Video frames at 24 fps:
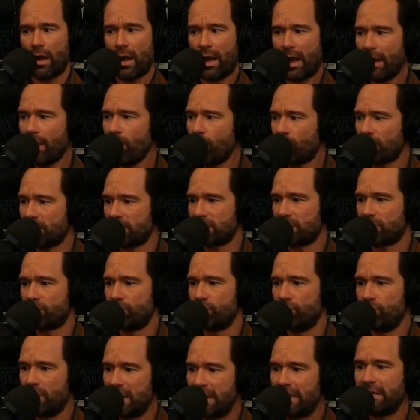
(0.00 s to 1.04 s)
I was
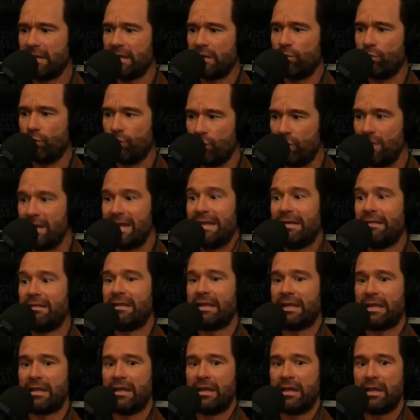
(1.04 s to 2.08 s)

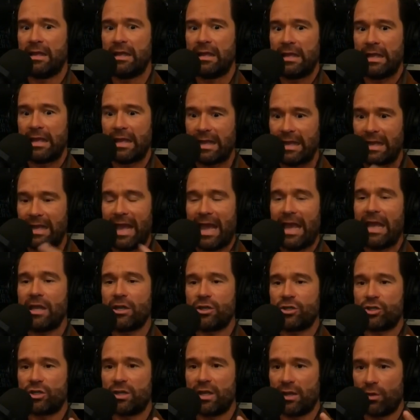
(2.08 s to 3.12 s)
really
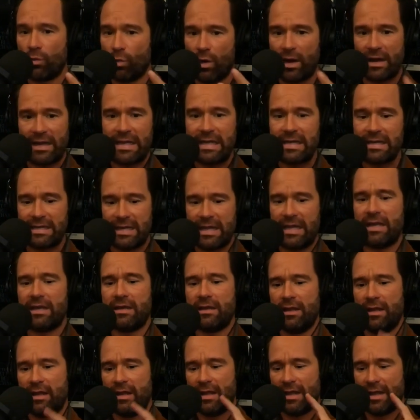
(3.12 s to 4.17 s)
engaged in what he
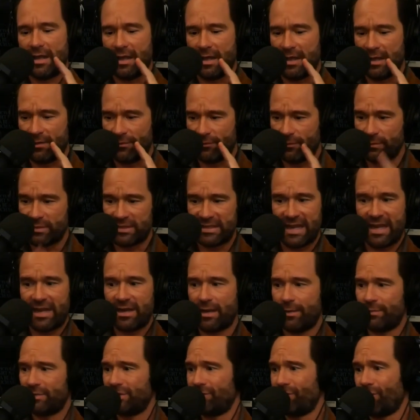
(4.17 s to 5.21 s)
did from
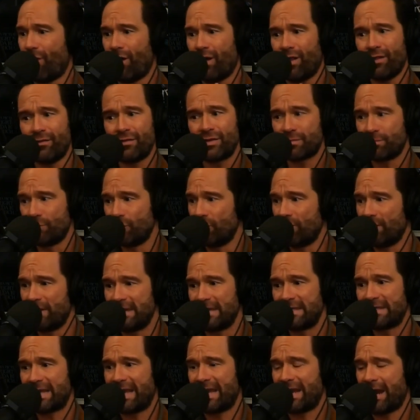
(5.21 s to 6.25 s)
stand up to all of his
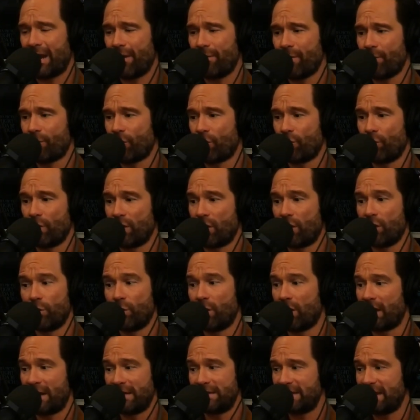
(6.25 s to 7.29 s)
movies. And I remember when Good
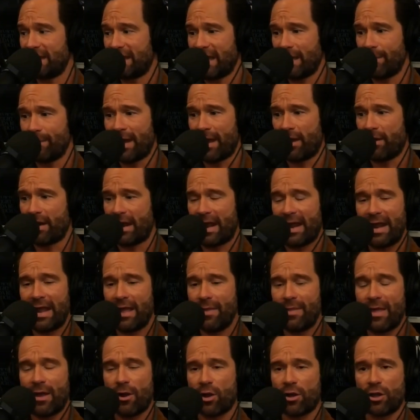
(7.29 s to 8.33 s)
Will Hunting came out, I
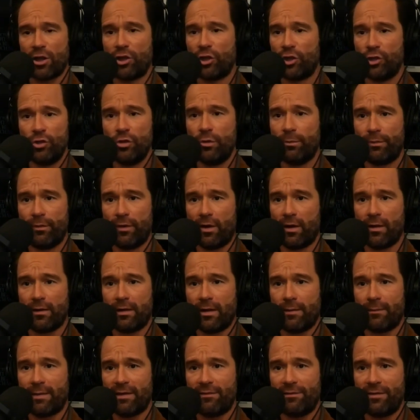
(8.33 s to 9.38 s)
had that on a loop
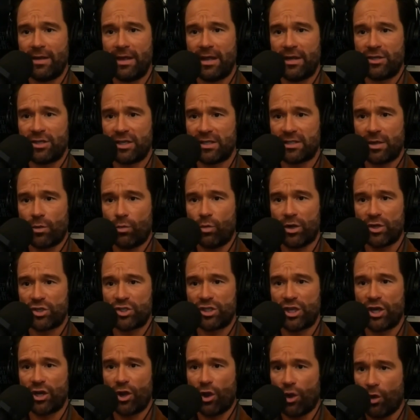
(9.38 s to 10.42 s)
in my VHS. I
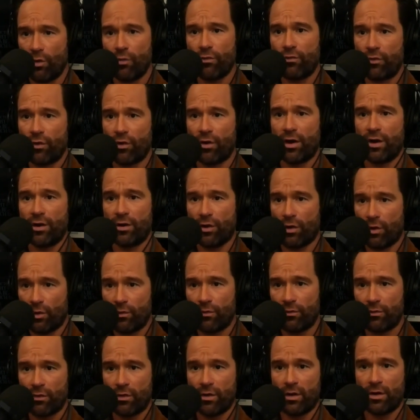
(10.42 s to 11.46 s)
watched it over and
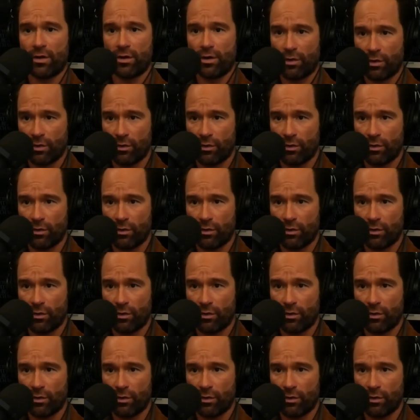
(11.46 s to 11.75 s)
over